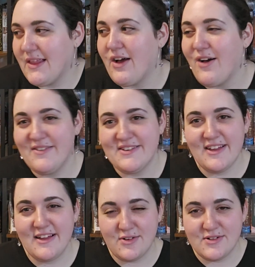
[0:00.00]
Like,
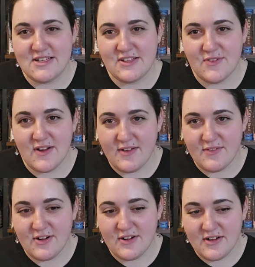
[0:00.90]
obviously, I know it takes
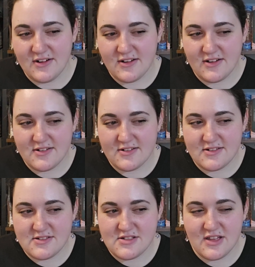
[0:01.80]
forever
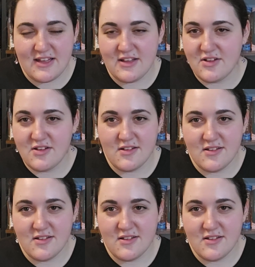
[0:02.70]
to like